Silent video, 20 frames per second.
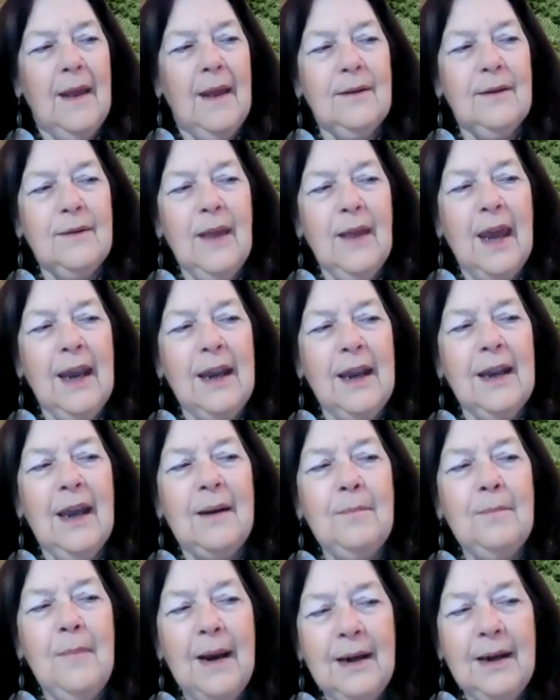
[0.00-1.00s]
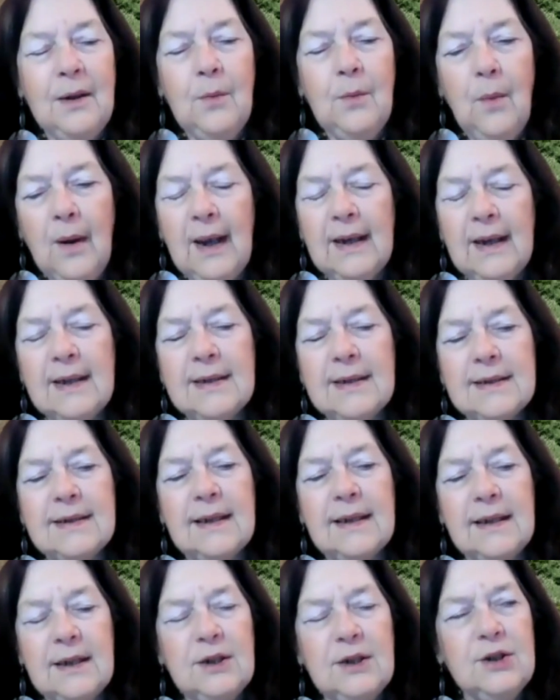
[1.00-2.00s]
They, in many ways,
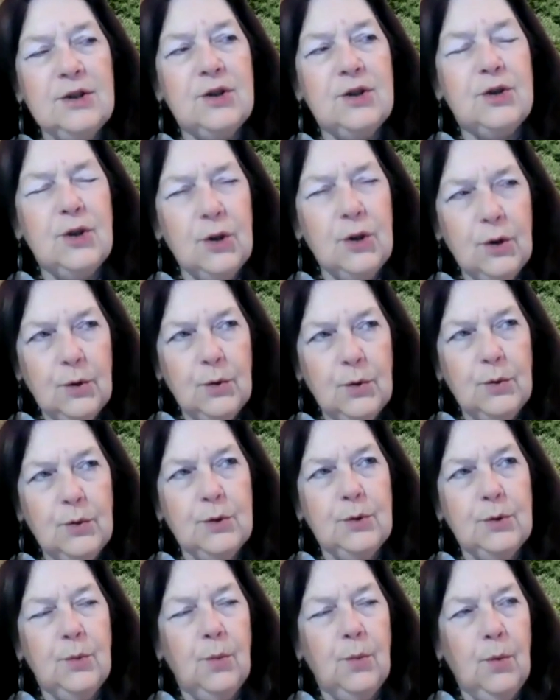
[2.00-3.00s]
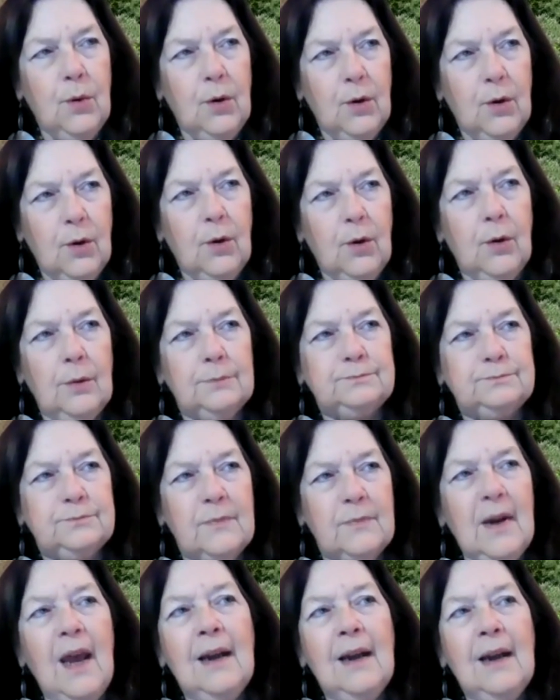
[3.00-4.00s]
these Jews were
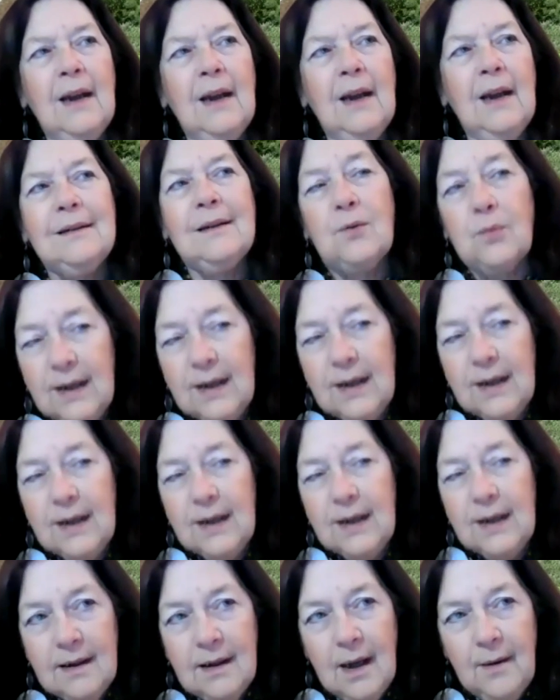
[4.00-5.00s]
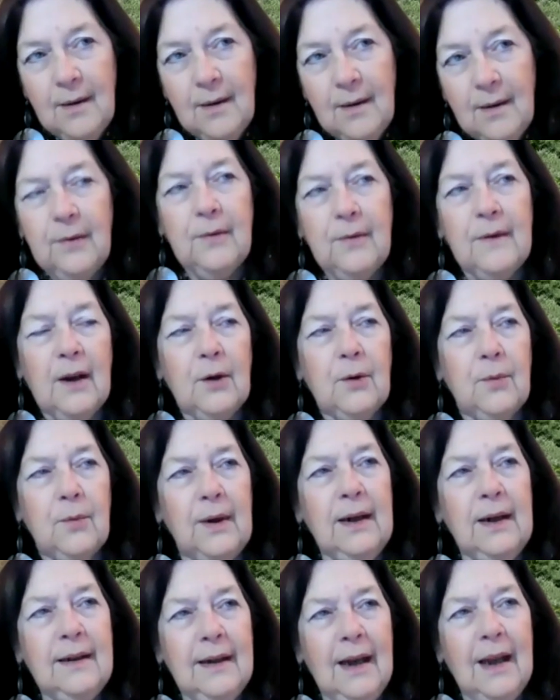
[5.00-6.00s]
not Greek enough for their
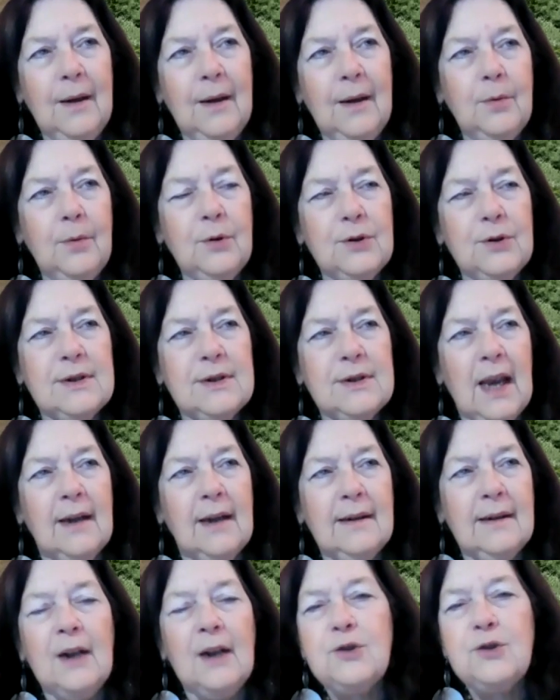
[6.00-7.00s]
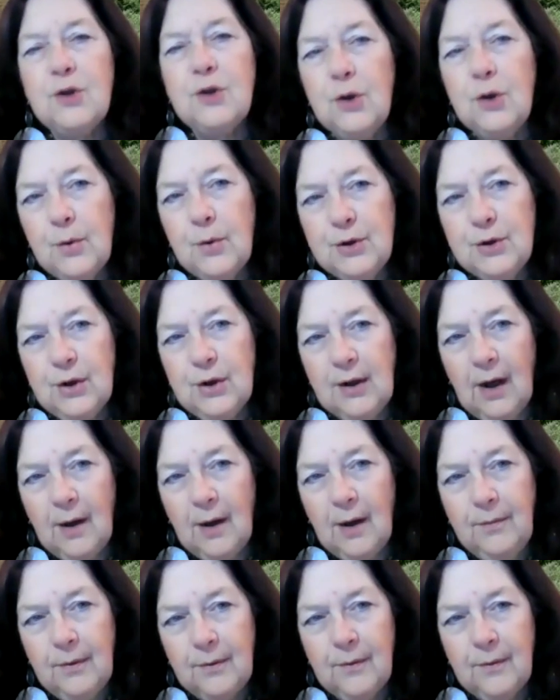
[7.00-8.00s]
Greek neighbors and not Jewish
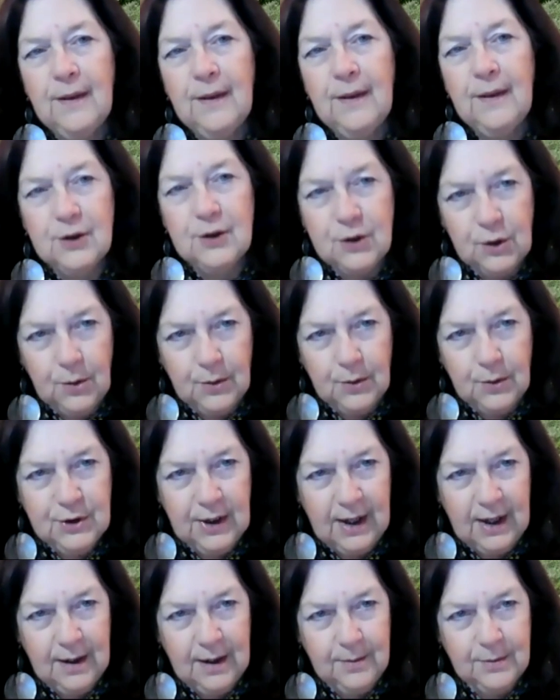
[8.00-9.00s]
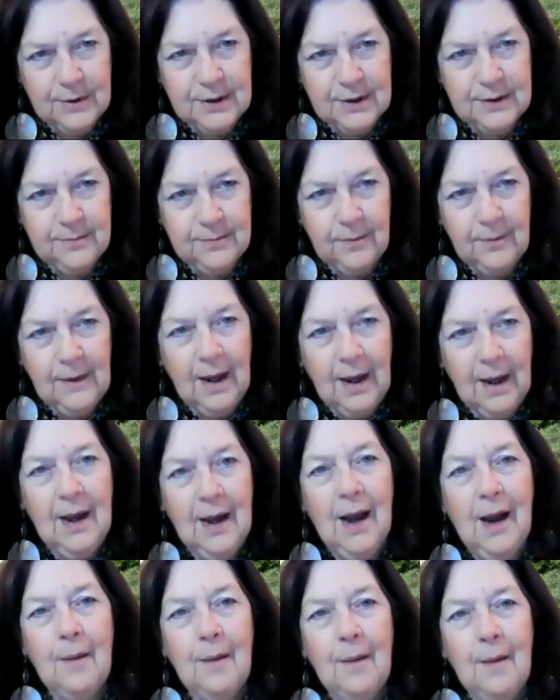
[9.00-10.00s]
enough for their Jewish neighbors.
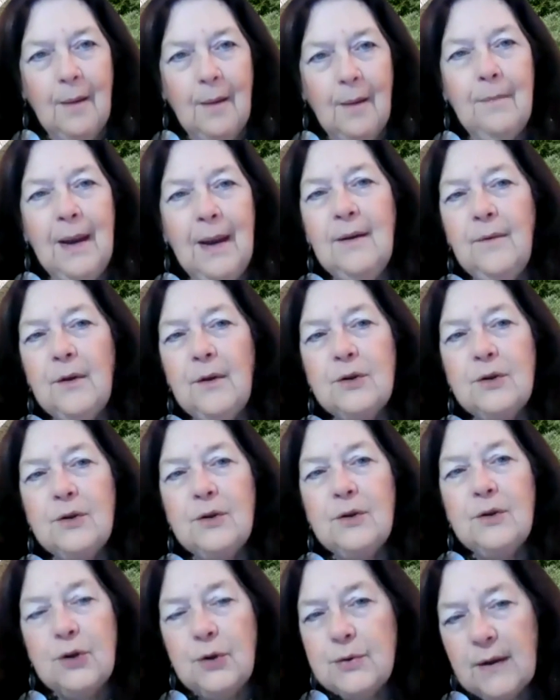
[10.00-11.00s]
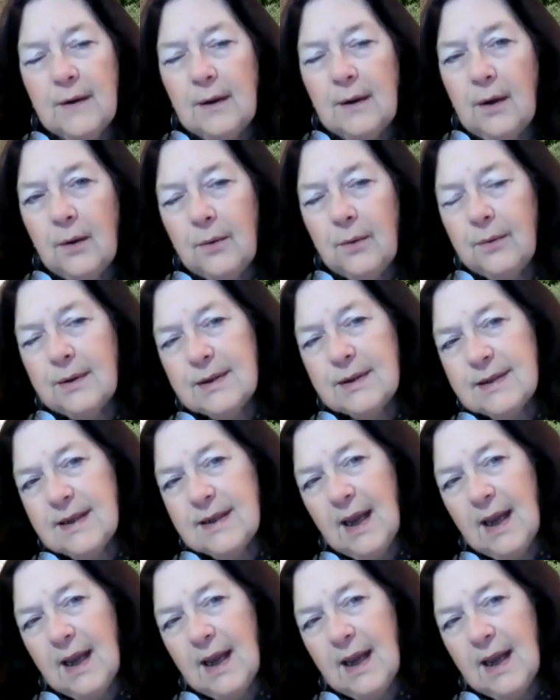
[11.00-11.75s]
Many of the Jews on the Lower East